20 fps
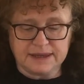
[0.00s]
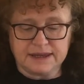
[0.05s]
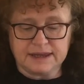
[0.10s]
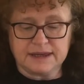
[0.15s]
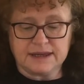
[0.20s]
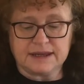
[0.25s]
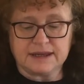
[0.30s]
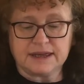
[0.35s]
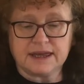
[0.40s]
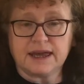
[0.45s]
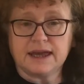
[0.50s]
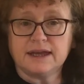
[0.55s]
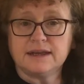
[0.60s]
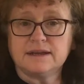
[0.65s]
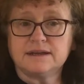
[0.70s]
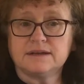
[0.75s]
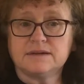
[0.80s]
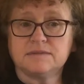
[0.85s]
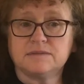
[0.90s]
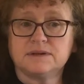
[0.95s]
and again
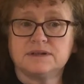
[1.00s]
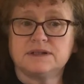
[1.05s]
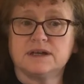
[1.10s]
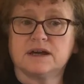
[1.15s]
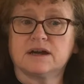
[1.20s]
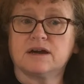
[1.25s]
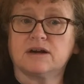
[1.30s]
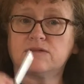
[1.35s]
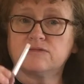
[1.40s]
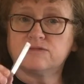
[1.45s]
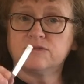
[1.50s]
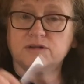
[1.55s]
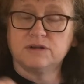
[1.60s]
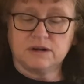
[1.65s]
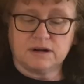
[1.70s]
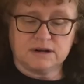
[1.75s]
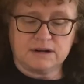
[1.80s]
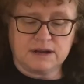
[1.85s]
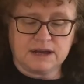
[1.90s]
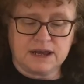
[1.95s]
we take our
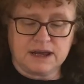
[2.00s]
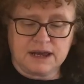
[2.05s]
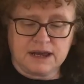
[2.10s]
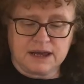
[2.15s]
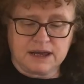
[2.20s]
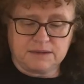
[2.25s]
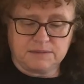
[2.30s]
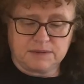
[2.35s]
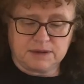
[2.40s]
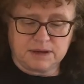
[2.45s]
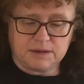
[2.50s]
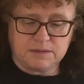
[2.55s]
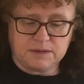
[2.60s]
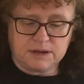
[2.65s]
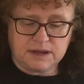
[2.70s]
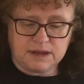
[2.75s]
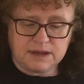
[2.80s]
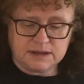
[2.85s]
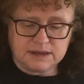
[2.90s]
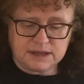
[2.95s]
ruler and we go
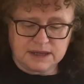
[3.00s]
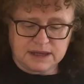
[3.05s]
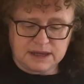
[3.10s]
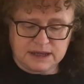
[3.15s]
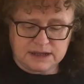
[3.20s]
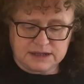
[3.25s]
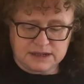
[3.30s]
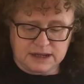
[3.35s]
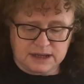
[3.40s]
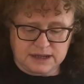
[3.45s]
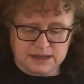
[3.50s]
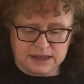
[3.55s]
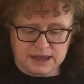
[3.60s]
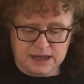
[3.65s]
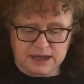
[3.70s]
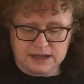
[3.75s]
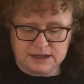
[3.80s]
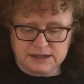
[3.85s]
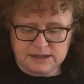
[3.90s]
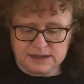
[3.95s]
along the edge like
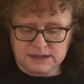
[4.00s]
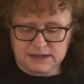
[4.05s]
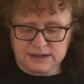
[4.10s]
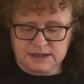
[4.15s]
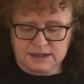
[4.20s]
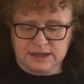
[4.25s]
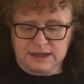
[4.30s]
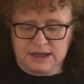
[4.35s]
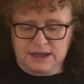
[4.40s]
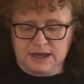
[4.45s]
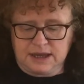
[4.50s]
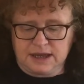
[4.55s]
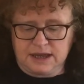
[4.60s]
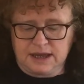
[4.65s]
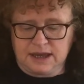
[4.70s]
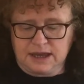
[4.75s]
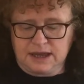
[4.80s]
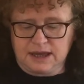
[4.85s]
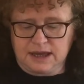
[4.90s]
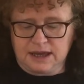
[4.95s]
that
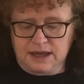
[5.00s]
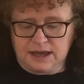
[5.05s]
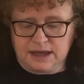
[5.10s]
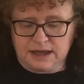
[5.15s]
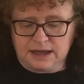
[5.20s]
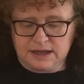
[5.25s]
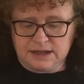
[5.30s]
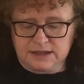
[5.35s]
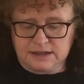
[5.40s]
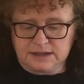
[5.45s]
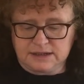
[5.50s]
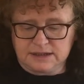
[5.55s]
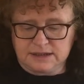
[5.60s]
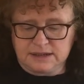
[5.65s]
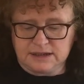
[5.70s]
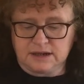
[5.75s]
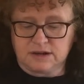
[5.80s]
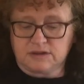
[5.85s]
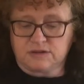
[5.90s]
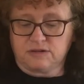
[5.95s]
and
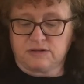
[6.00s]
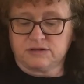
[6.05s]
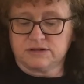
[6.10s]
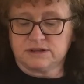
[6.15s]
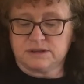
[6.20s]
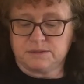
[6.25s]
across the